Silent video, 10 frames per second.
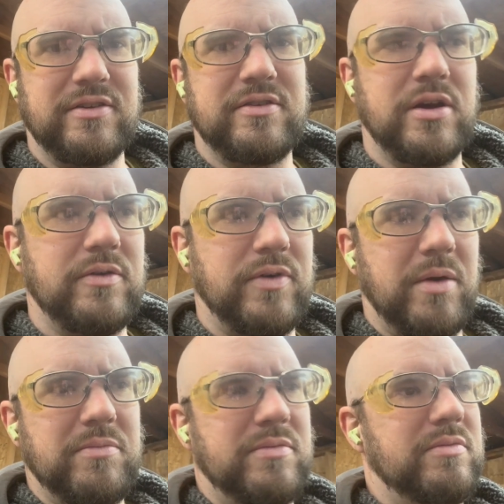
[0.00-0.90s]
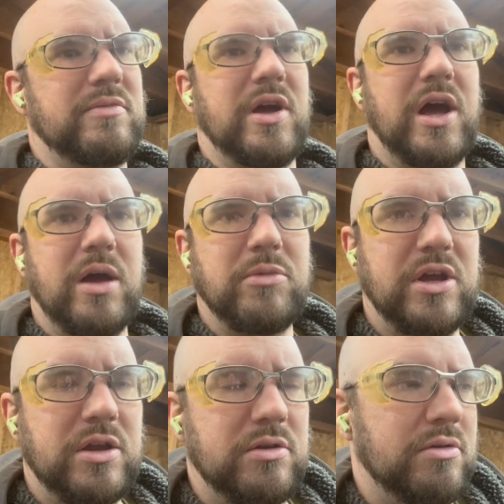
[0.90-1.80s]
stuff. I
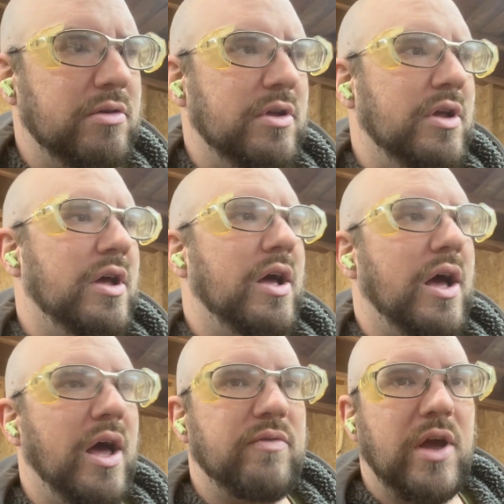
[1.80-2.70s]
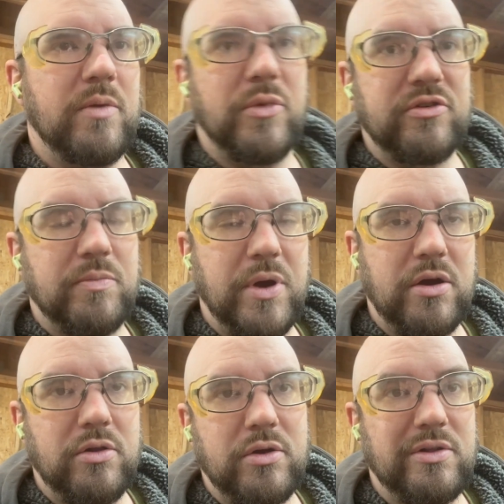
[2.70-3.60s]
mean, I've got a bunch of
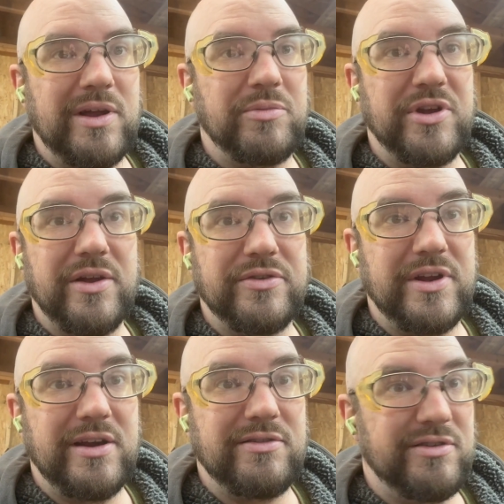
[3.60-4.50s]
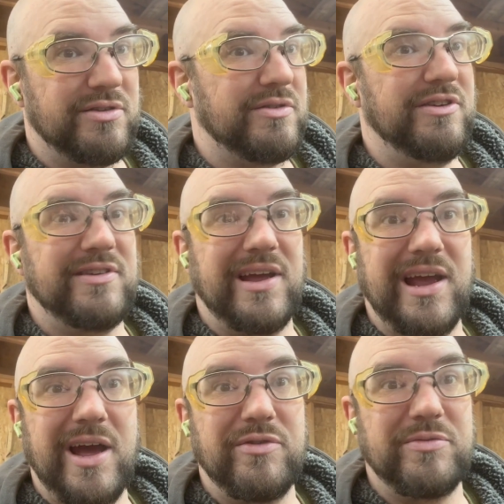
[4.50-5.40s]
parallel clamps downstairs. The only reason I
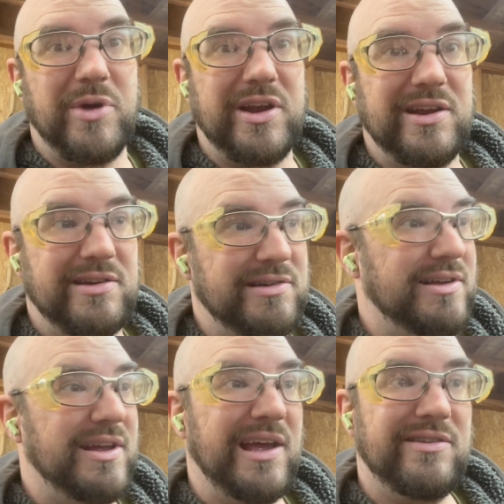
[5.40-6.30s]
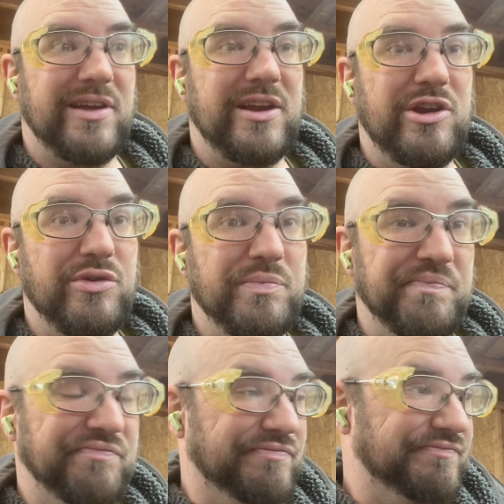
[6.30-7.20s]
have as many as I do,
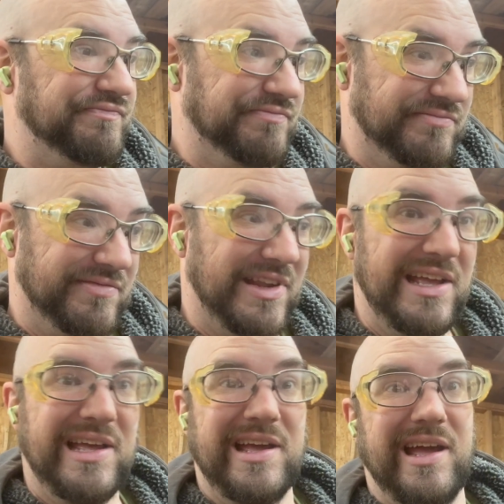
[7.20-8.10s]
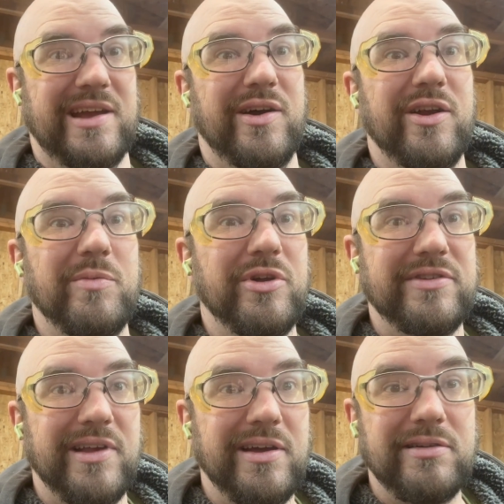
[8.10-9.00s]
I caught them on
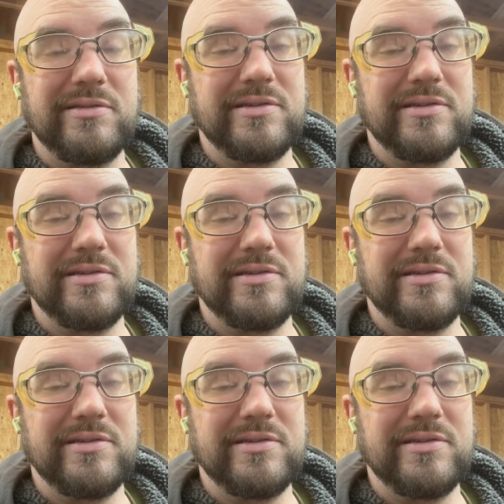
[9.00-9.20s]
sale.